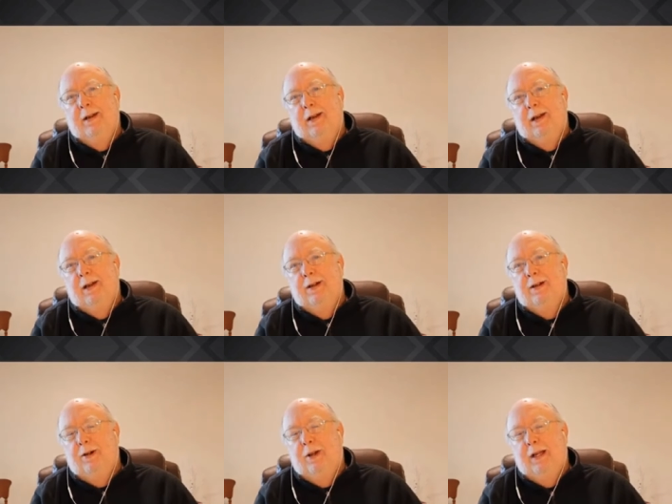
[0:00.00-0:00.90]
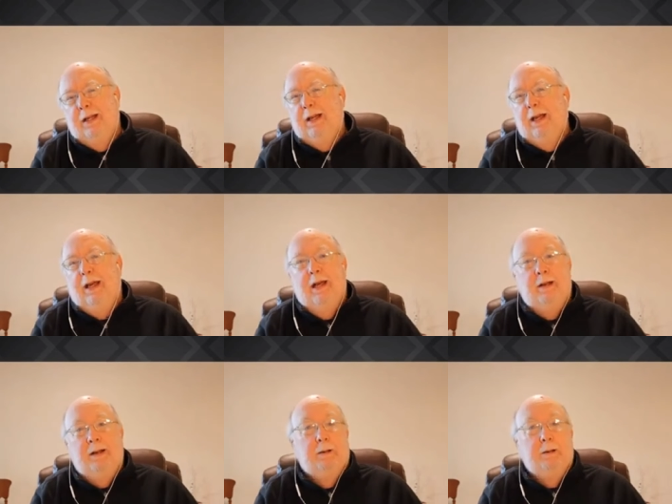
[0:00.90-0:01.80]
uh, currently,
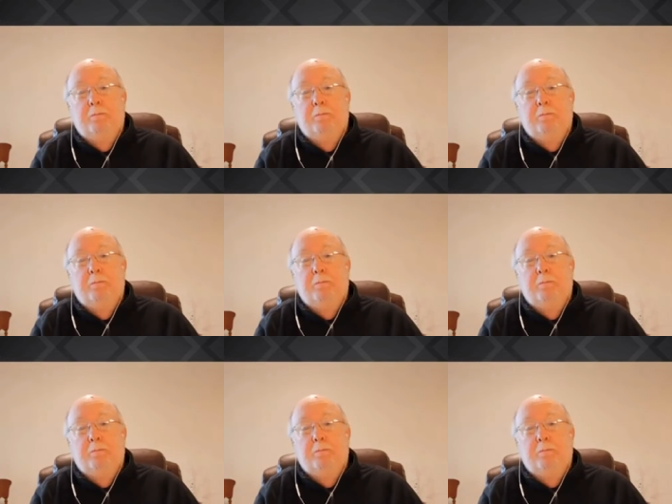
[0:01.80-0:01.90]
and